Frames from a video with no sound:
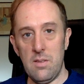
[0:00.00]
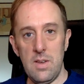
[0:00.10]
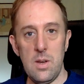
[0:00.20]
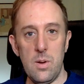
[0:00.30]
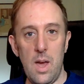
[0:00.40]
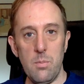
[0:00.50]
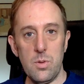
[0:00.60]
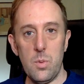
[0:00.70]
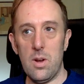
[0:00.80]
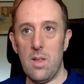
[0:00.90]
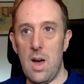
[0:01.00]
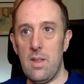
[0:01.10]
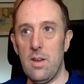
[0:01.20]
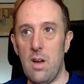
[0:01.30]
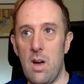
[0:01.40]
video games, where a lot
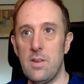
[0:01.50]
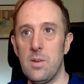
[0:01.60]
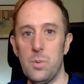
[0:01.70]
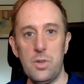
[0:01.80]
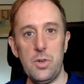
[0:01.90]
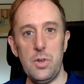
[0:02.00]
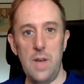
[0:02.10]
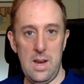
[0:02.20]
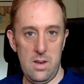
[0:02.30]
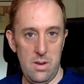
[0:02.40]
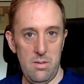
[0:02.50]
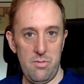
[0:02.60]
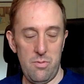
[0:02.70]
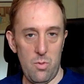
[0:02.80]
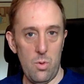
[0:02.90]
of the content was created
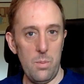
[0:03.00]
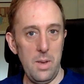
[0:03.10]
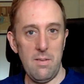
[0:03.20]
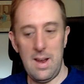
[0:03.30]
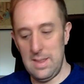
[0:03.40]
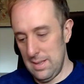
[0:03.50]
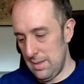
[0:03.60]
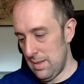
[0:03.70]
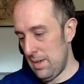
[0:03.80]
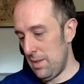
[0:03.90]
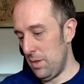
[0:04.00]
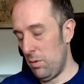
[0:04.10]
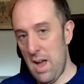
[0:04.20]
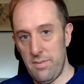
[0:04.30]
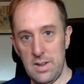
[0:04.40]
for me, right? The
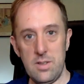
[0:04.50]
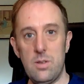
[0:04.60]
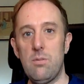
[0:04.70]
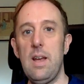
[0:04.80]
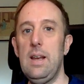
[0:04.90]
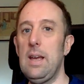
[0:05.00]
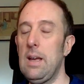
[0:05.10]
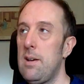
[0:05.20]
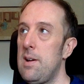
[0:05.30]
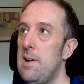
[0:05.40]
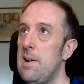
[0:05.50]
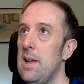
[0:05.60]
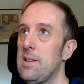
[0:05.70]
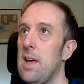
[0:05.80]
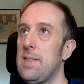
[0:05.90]
graphics, the writing.
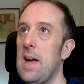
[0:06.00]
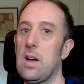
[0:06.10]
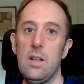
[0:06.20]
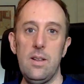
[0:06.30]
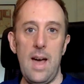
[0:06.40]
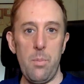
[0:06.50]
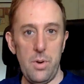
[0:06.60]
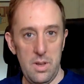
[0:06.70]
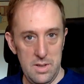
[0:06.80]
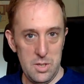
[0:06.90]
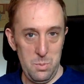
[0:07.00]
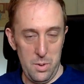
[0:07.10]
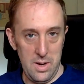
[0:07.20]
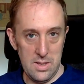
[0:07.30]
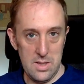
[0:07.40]
It's not that collaborative
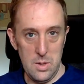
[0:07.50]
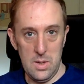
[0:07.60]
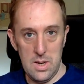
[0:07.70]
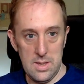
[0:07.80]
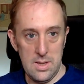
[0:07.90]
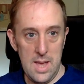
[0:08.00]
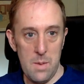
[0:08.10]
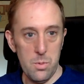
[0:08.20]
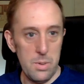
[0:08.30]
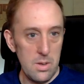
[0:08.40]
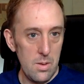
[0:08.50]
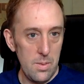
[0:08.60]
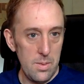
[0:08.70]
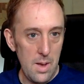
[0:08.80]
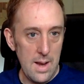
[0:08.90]
experience that you get at the table, but
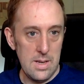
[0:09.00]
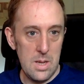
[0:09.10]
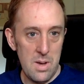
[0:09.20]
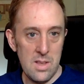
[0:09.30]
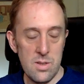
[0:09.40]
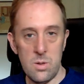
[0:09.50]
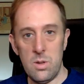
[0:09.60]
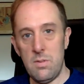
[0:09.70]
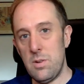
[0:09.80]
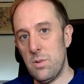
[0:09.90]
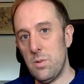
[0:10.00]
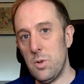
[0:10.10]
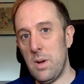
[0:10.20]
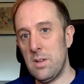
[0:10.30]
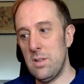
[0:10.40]
the idea behind the Solo Adventurer's
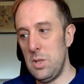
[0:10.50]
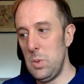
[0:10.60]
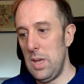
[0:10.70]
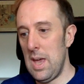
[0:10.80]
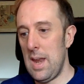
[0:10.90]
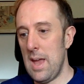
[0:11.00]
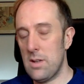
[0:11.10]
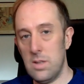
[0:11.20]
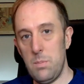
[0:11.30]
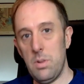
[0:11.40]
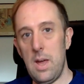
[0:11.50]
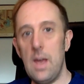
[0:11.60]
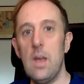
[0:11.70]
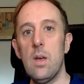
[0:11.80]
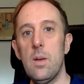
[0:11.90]
Toolbox is that you can actually
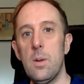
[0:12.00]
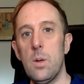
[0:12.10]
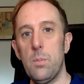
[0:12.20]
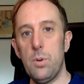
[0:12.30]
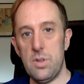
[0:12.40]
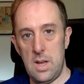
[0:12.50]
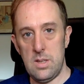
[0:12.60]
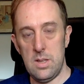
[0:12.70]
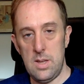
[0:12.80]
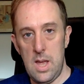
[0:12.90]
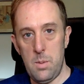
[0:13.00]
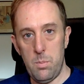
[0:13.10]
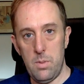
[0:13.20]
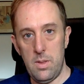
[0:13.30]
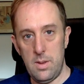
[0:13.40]
play both sides of the
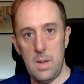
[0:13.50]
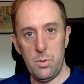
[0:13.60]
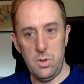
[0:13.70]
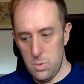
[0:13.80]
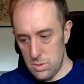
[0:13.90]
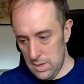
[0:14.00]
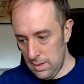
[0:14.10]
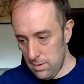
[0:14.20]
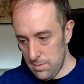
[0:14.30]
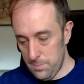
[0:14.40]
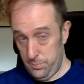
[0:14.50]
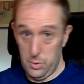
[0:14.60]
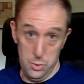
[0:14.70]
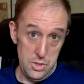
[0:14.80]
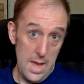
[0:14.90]
table using
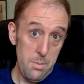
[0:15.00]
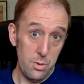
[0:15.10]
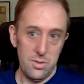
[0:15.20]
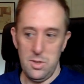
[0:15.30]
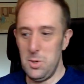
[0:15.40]
good tables,